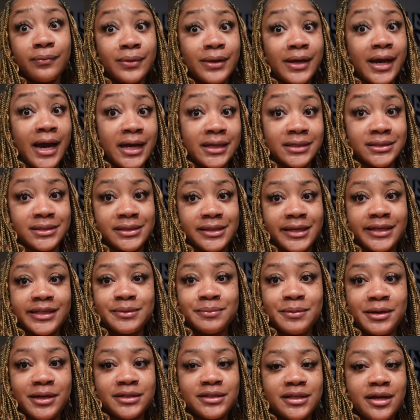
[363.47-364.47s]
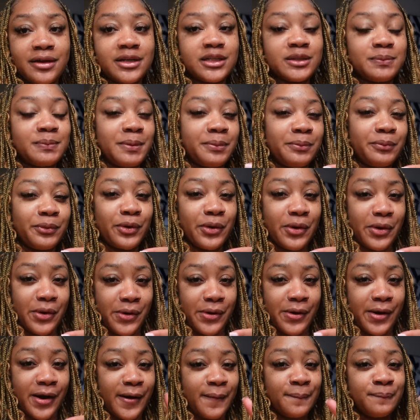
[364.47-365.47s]
we got 6 minutes on this memory
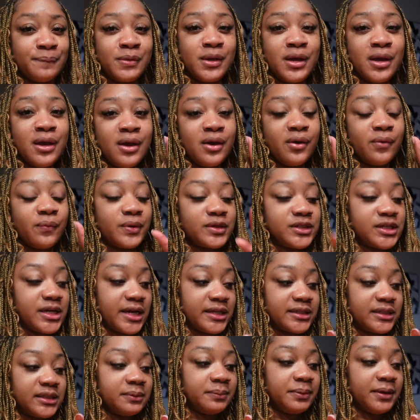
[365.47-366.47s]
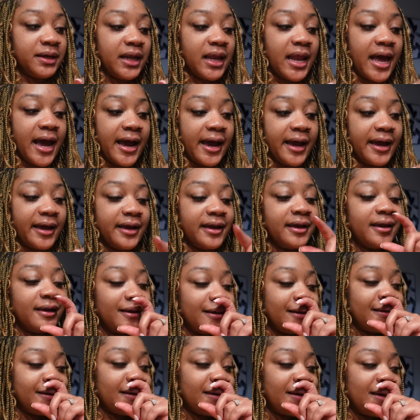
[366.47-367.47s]
card, which has to be a lie.
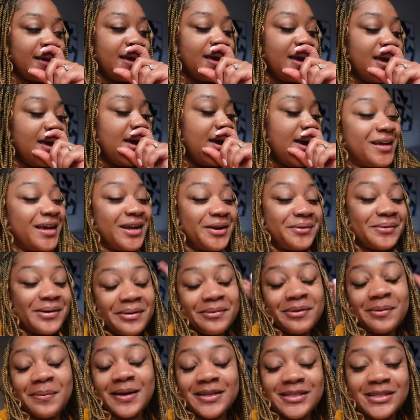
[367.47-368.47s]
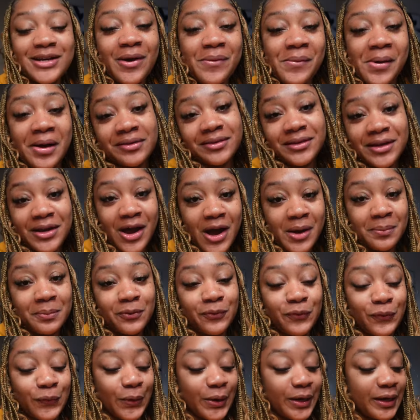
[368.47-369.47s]
Anyway, we're about to go walk the dog
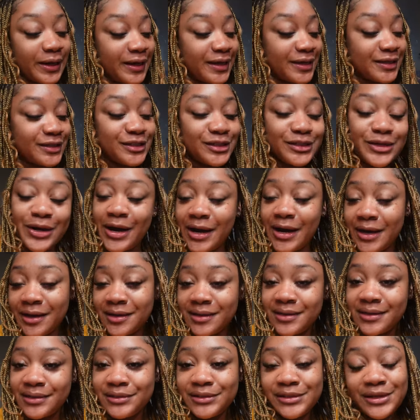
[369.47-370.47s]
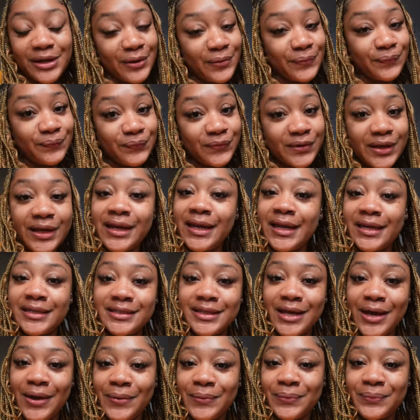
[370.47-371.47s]
before it gets dark, so let's
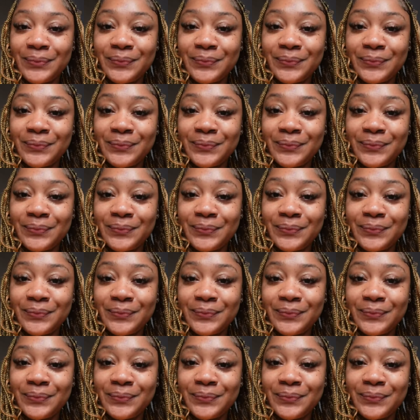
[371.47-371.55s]
go.